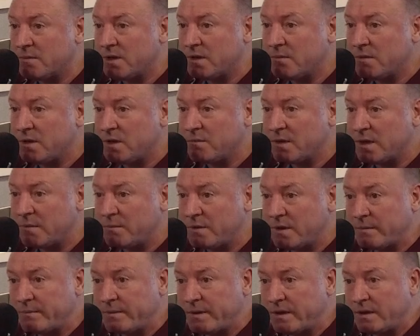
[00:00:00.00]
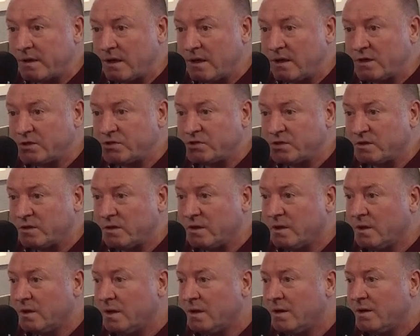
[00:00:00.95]
Maybe you may be a bit harsh, or,
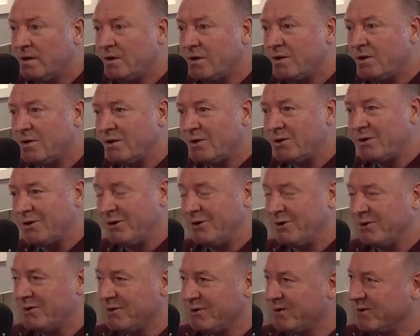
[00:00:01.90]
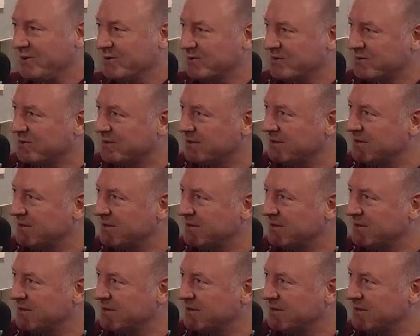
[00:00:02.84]
or, or, or